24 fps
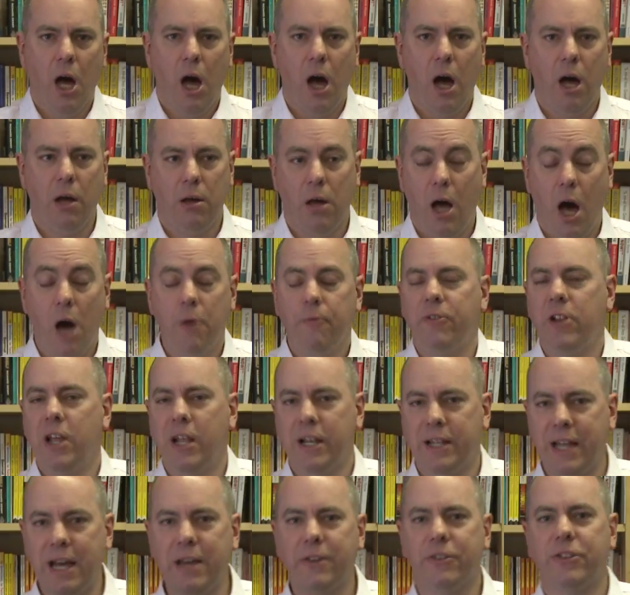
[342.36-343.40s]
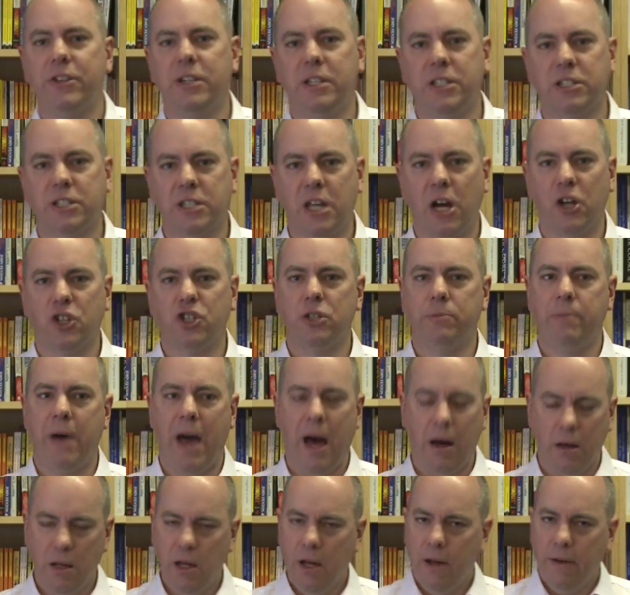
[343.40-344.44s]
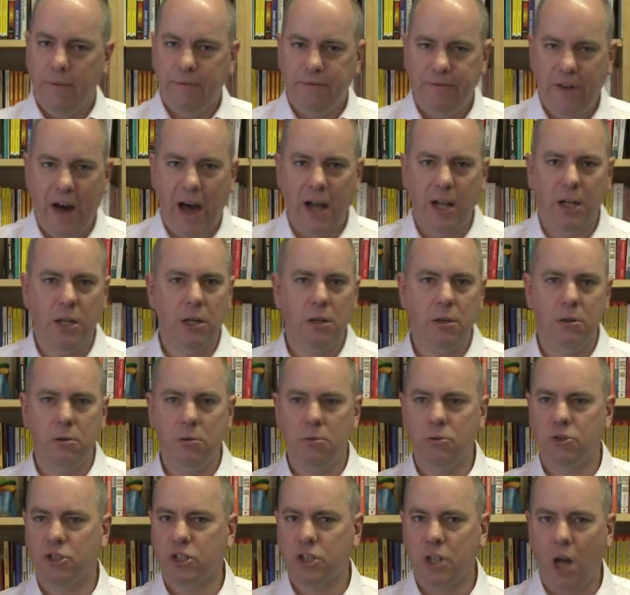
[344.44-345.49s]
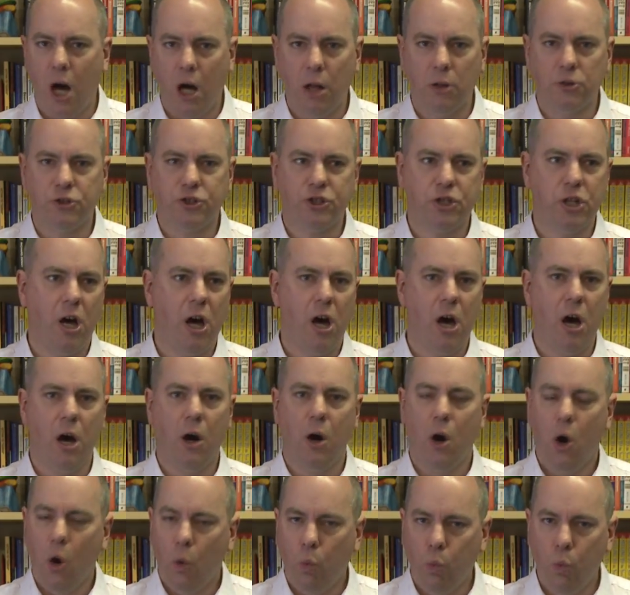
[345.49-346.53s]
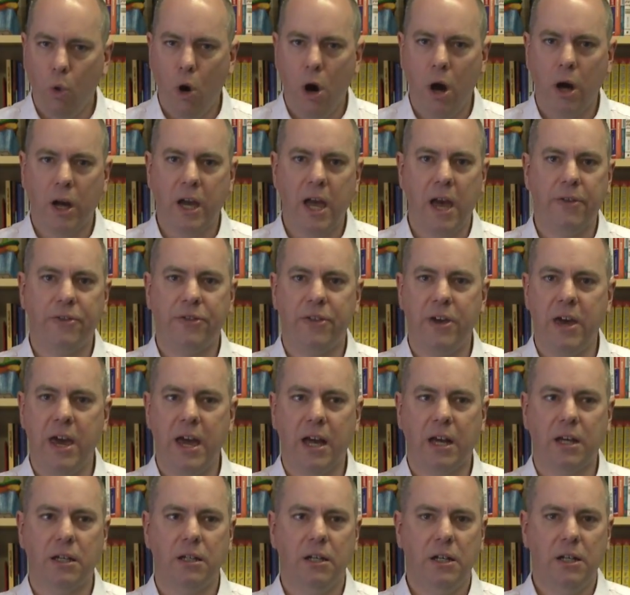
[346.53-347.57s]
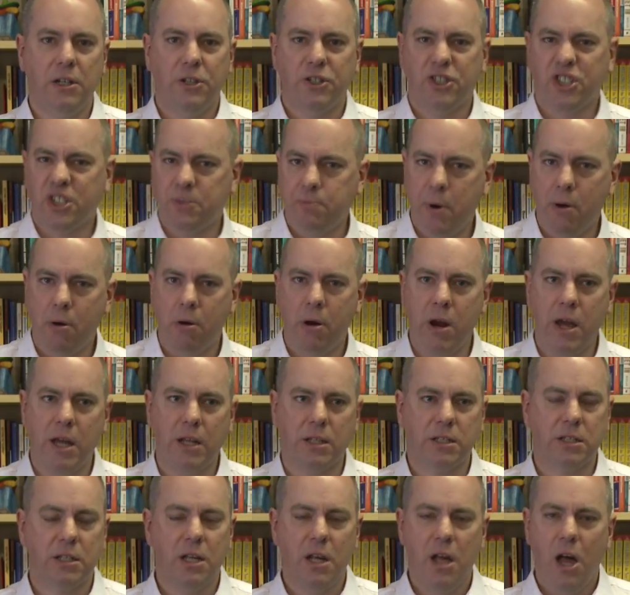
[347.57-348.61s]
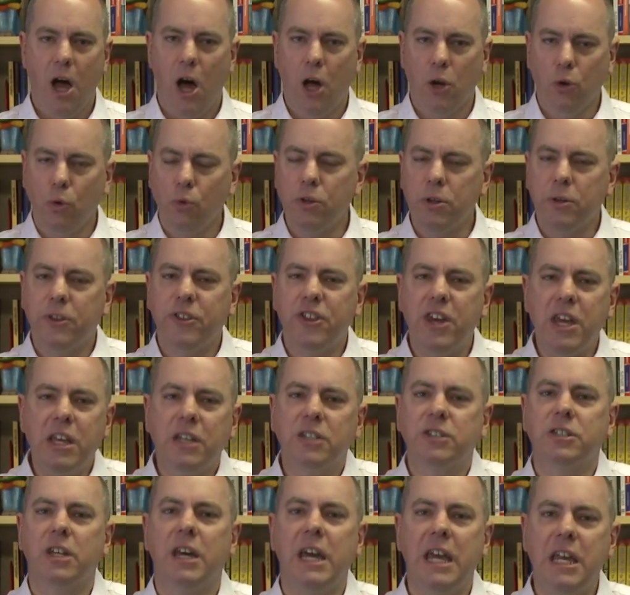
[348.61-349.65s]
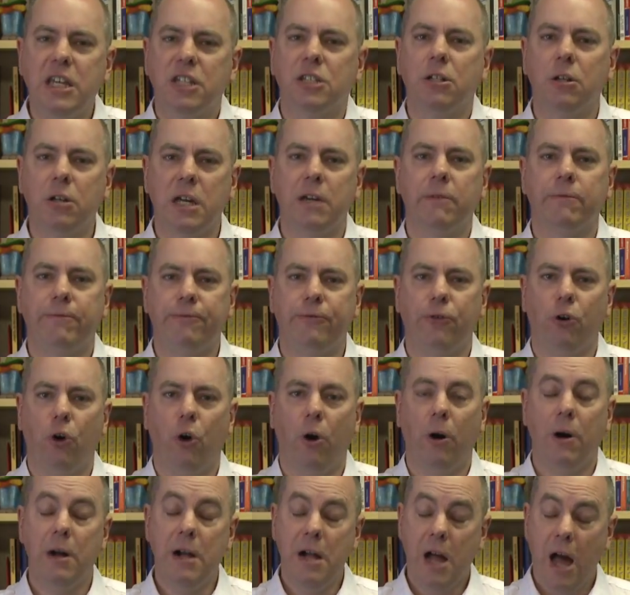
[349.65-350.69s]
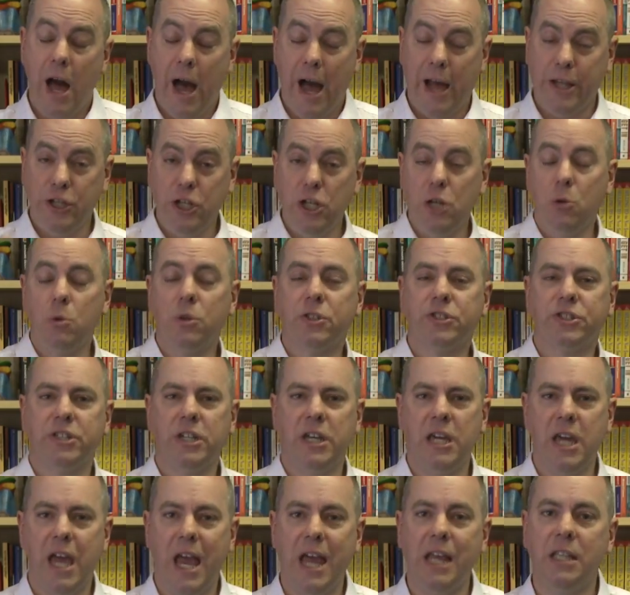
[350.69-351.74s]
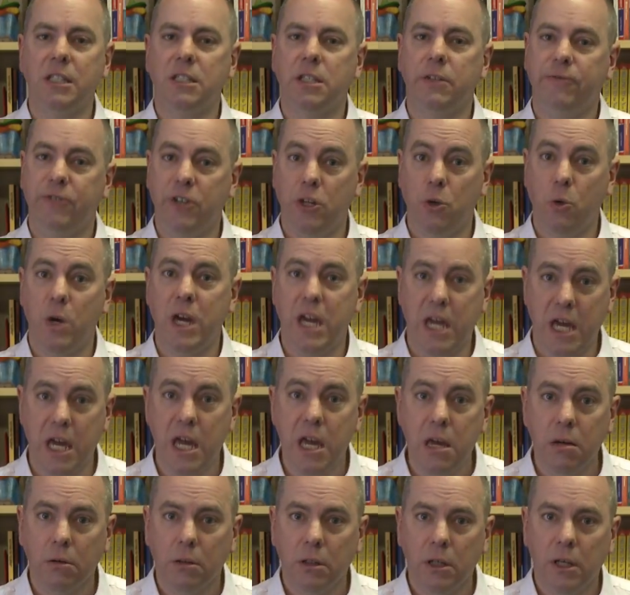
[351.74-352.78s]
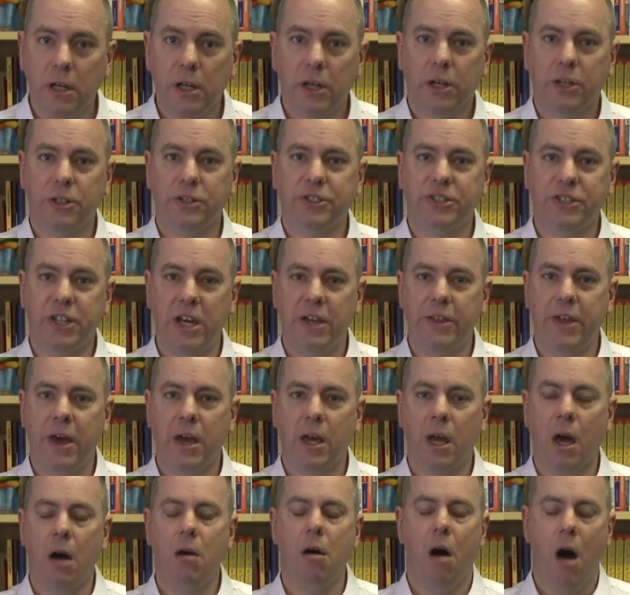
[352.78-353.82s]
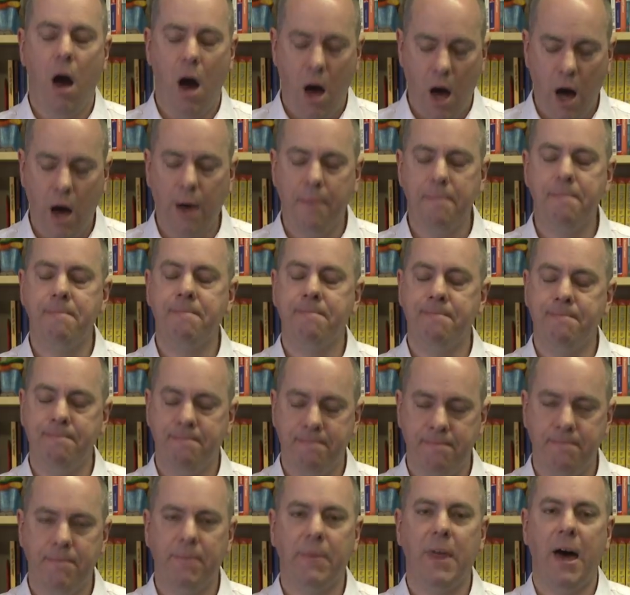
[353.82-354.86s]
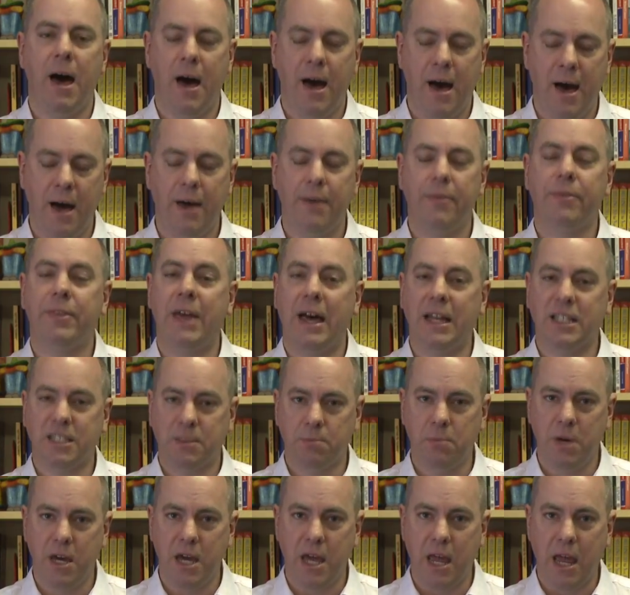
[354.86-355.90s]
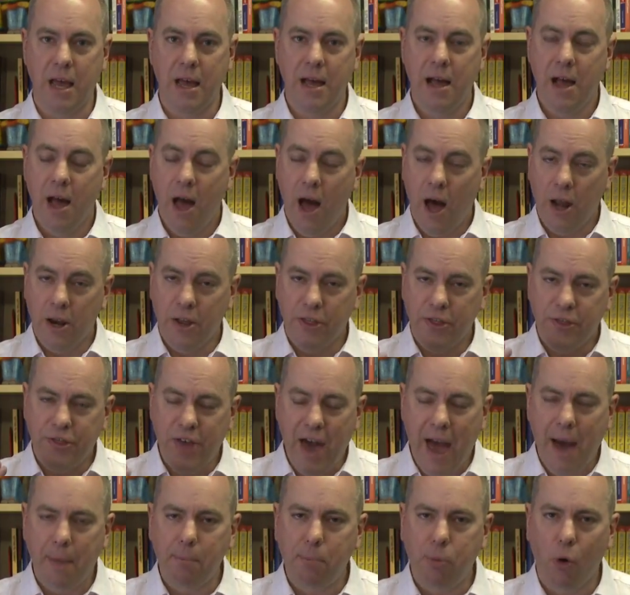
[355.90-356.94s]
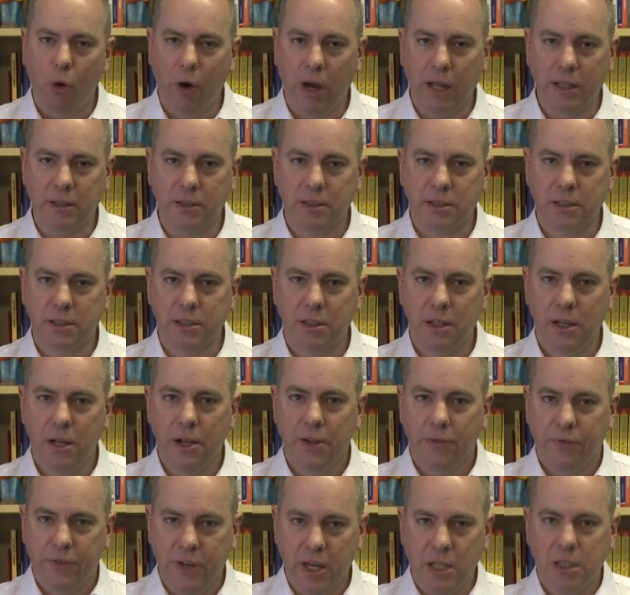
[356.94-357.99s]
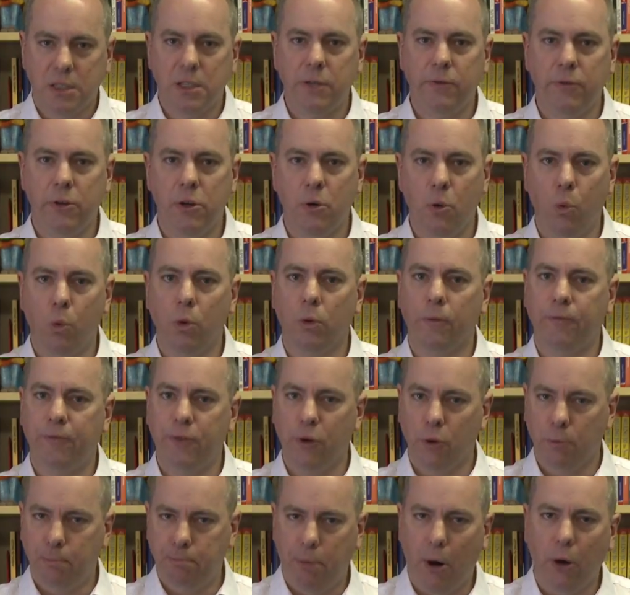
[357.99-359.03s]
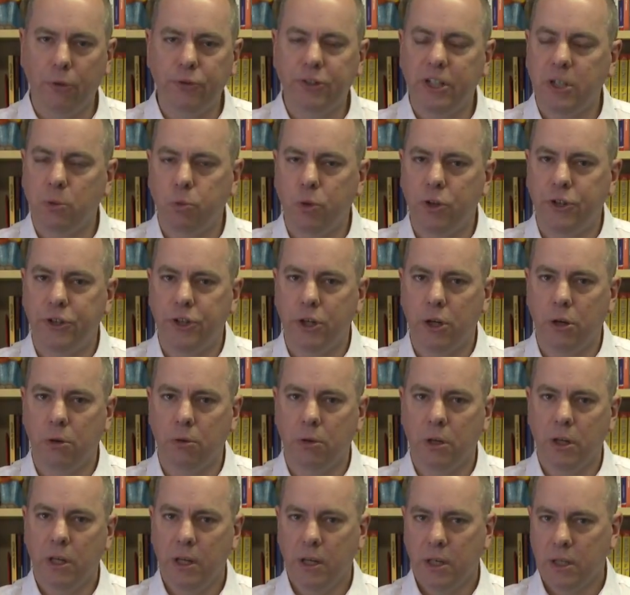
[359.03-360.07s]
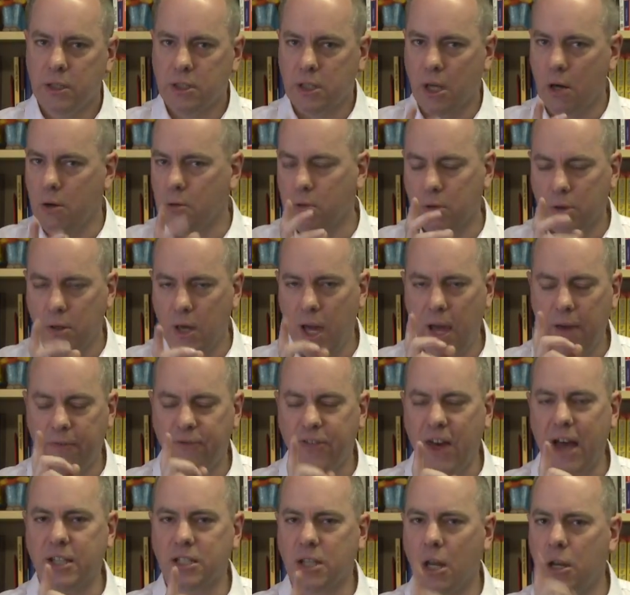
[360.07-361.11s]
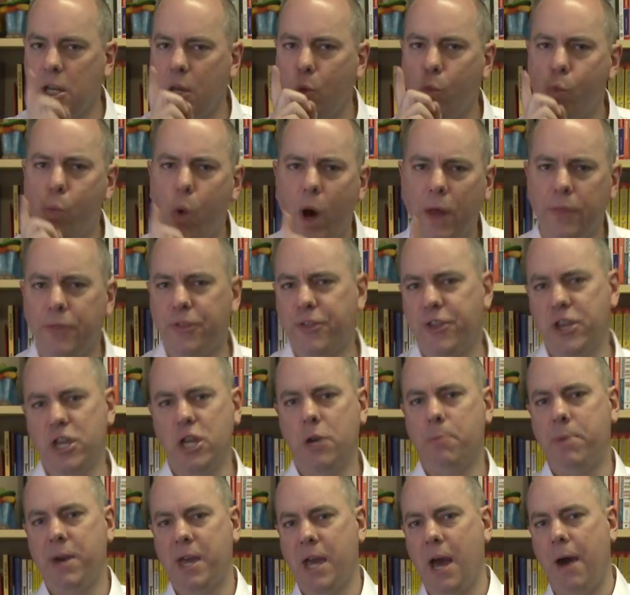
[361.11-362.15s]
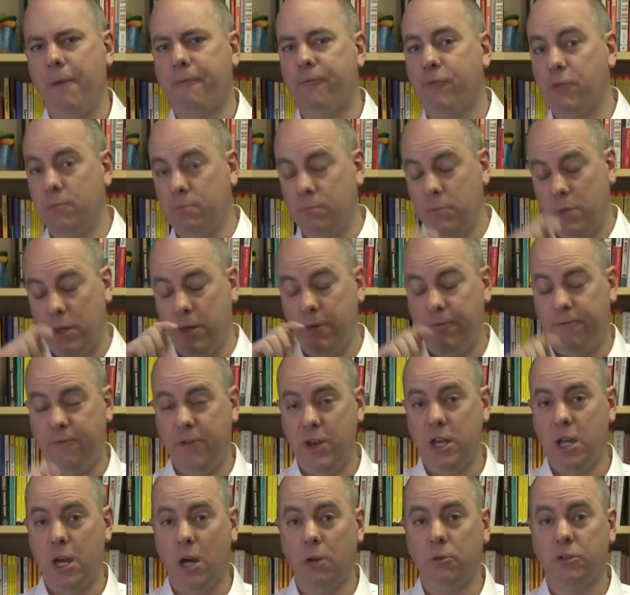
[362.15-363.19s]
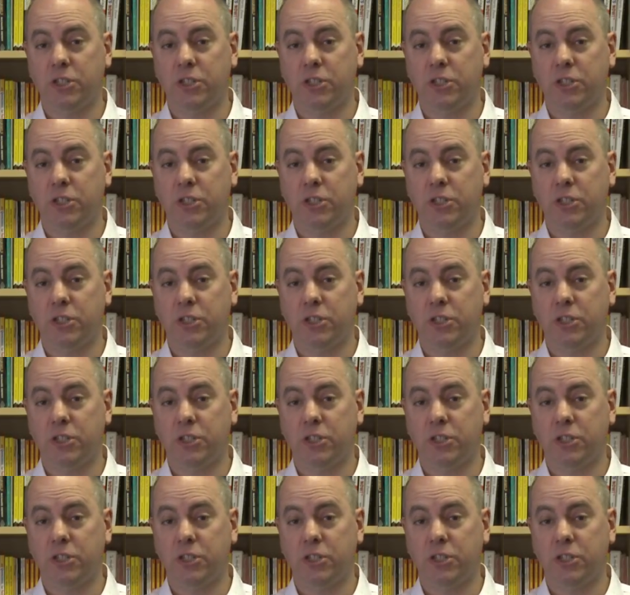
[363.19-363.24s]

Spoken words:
hopefully a lengthy discussion about values, culture, work ethic, spirit, and all the things that he's looking for. And you as the interviewee can sit there and go, that's me. And at that point, the interviewer will feel bonded with you. So if that's only one thing you pick up from the video